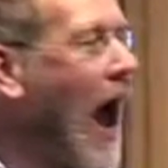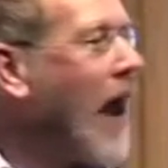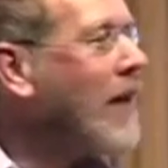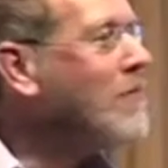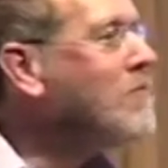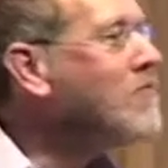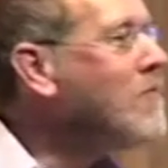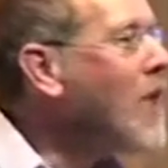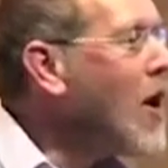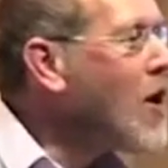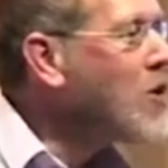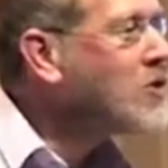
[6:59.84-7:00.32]

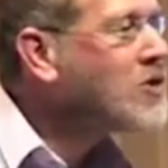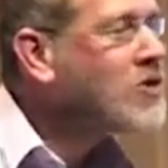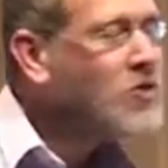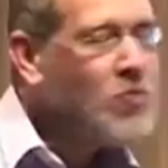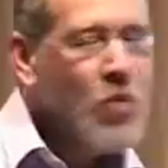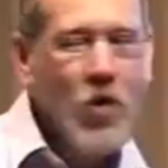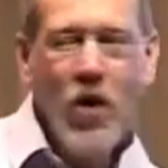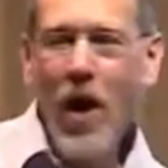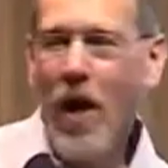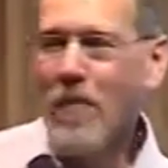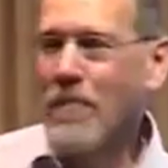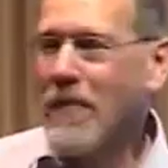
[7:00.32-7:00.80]
And most of
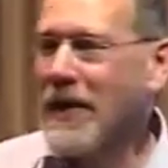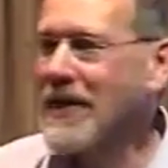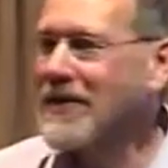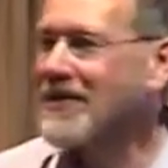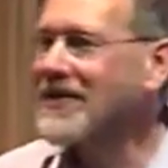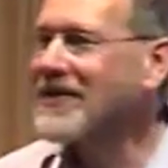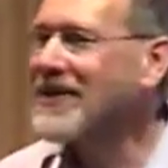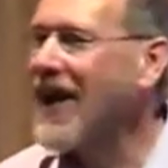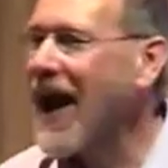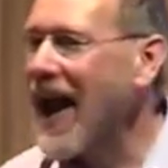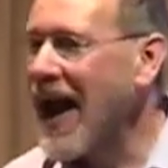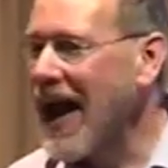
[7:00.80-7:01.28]
what I've been
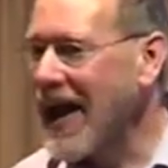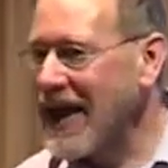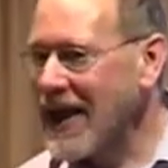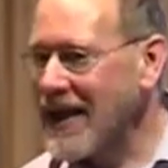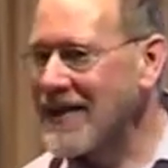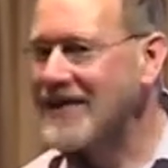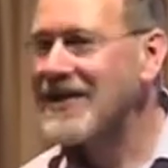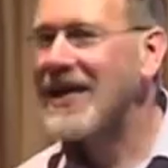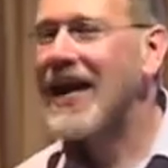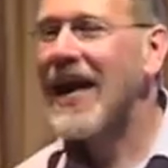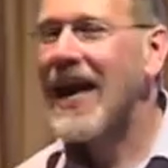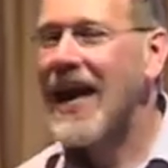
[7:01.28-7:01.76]
saying
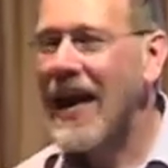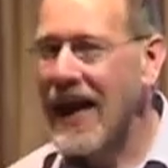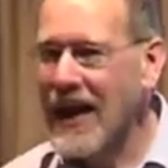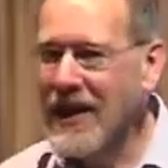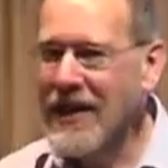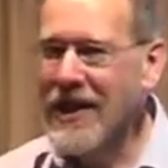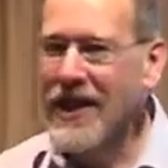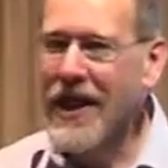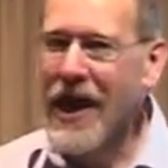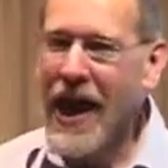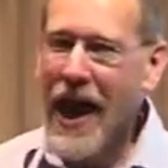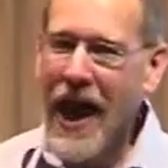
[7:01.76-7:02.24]
is
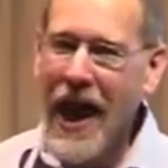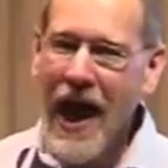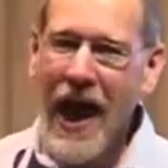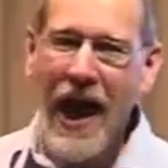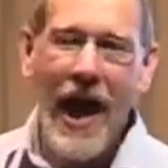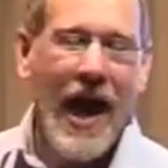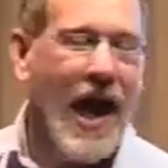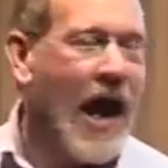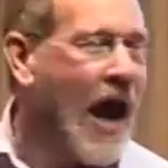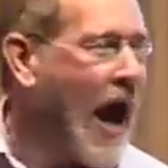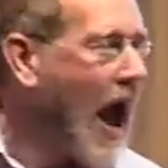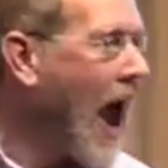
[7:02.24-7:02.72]
in
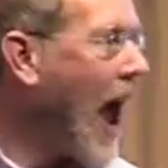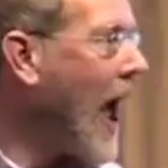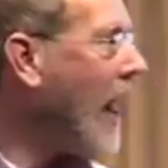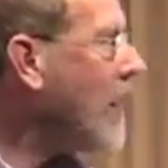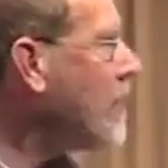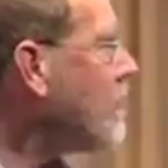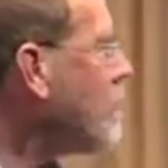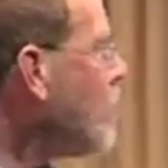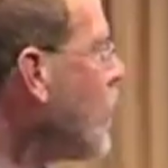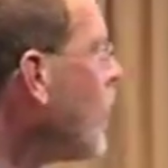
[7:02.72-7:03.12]
there and